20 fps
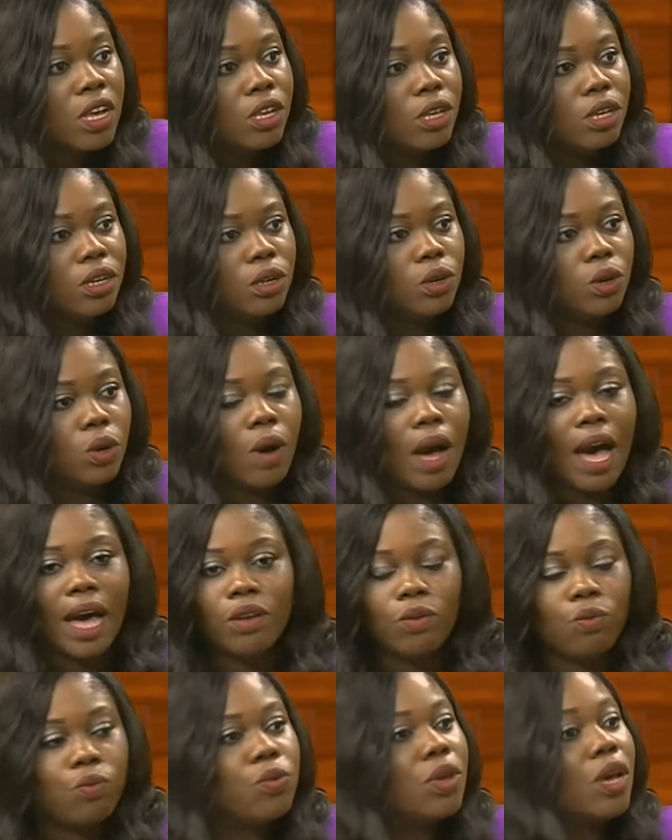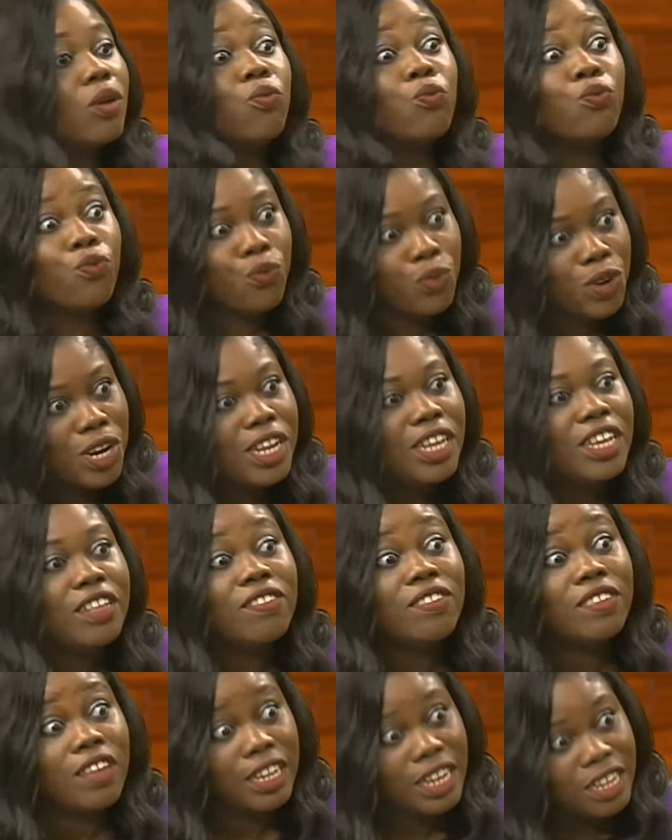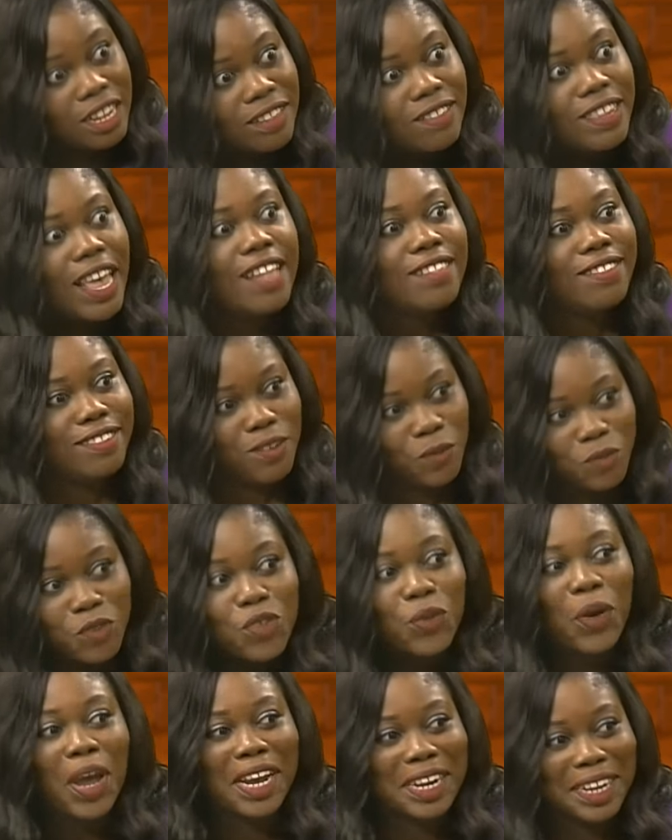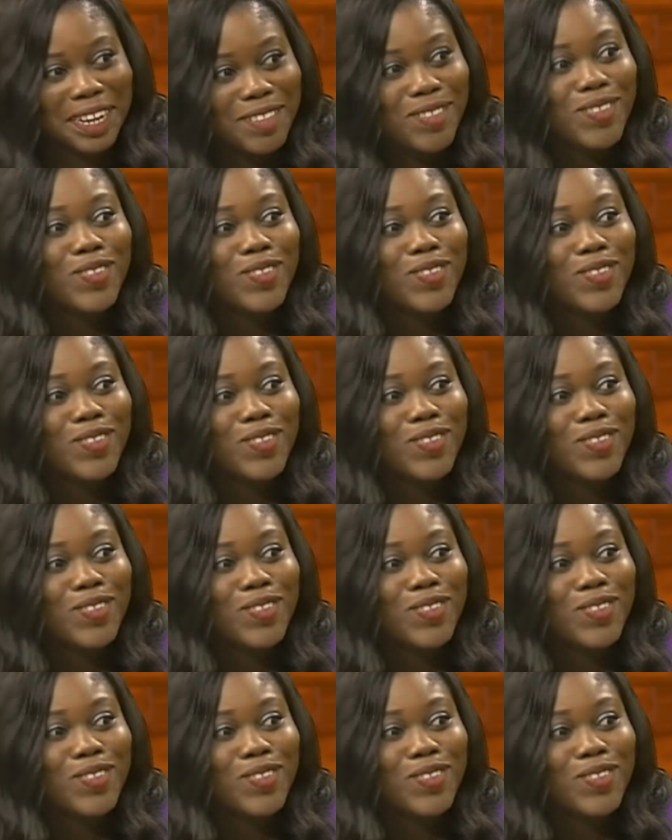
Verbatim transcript: you know, and we are really, it's an intensive training.